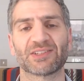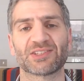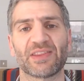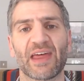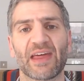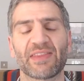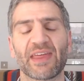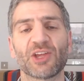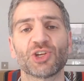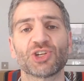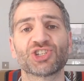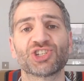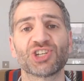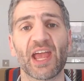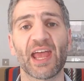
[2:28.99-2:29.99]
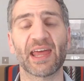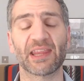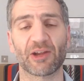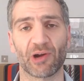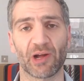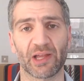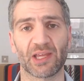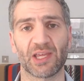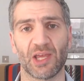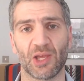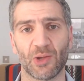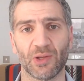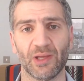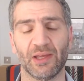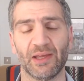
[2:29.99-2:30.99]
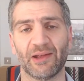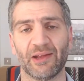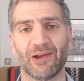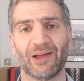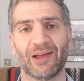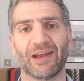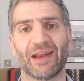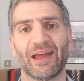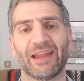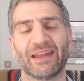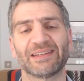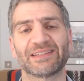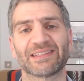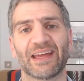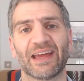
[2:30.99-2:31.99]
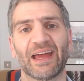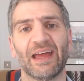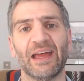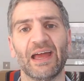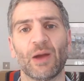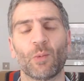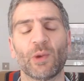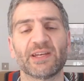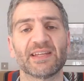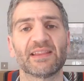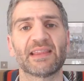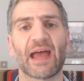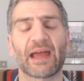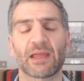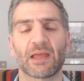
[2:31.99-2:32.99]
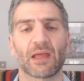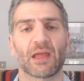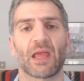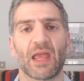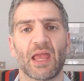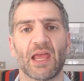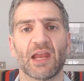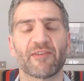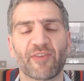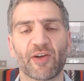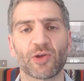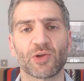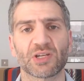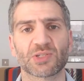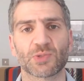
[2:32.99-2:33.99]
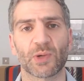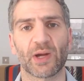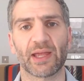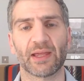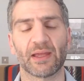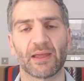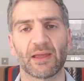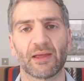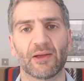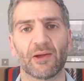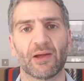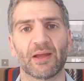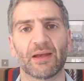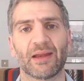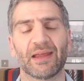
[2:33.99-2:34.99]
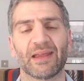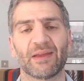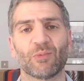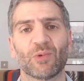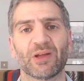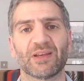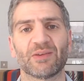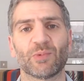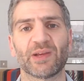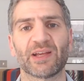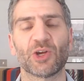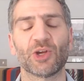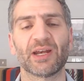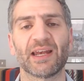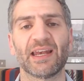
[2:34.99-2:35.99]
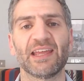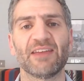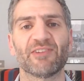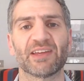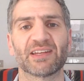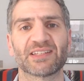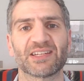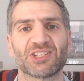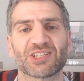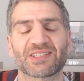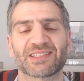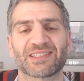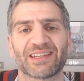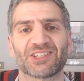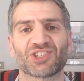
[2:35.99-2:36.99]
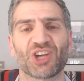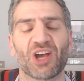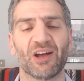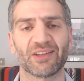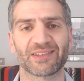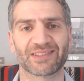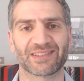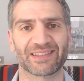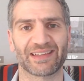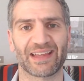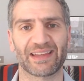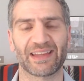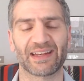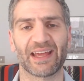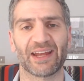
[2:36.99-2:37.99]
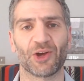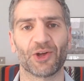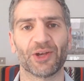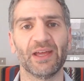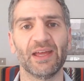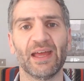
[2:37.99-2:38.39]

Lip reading: So that they could share their IQ, right? And we did that in a focused way. And we couldn't leave it to just chance that they'd get on.